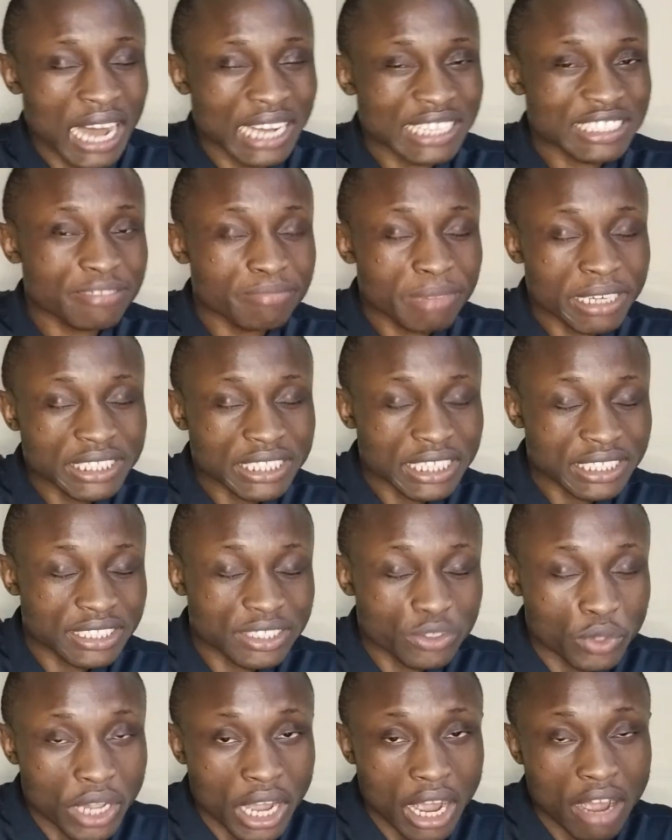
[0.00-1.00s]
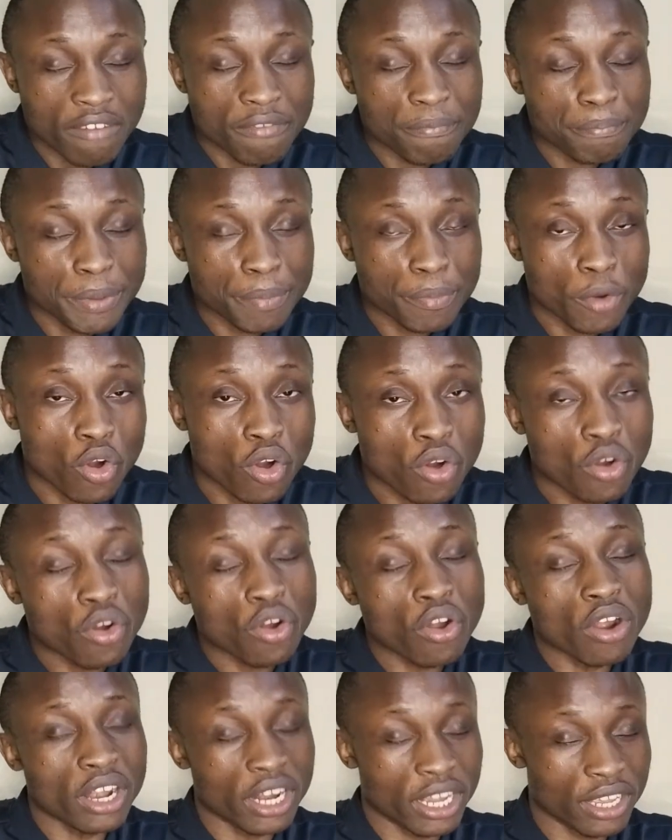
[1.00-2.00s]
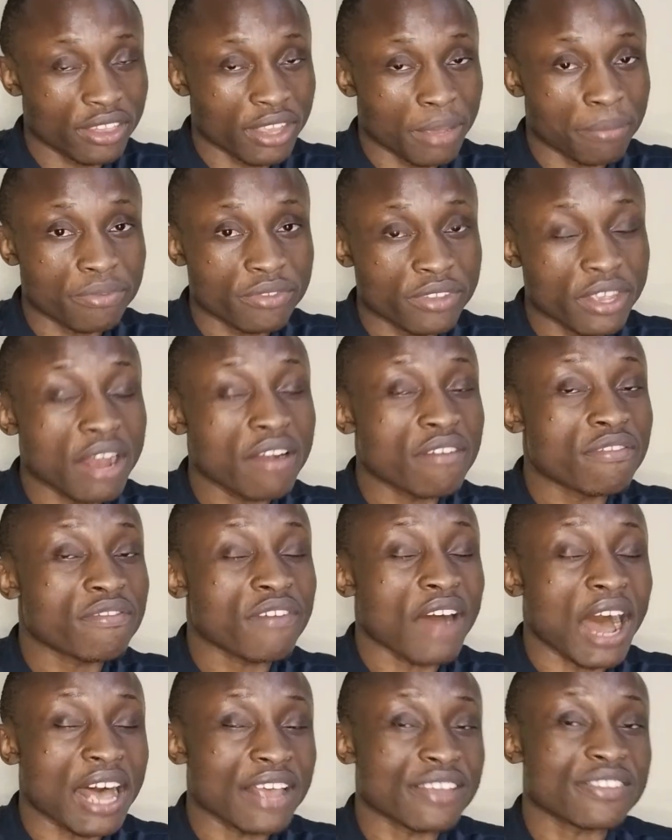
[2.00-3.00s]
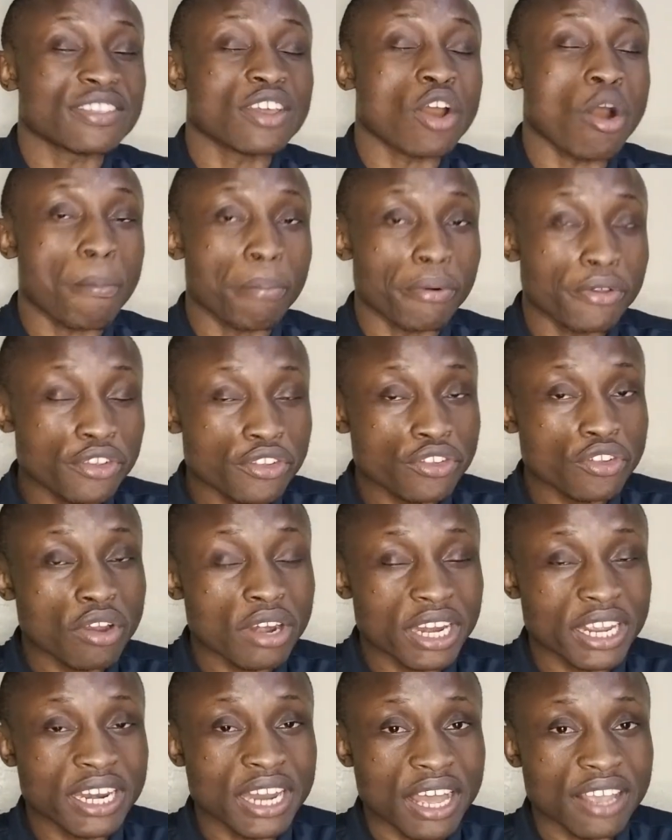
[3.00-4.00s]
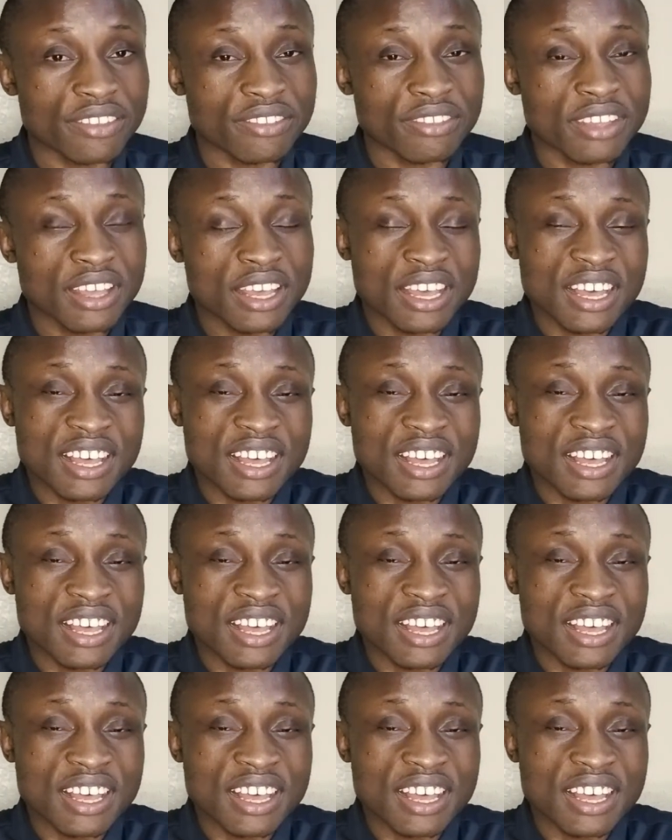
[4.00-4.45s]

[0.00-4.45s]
as much as we have people calling themselves as the opposition leaders,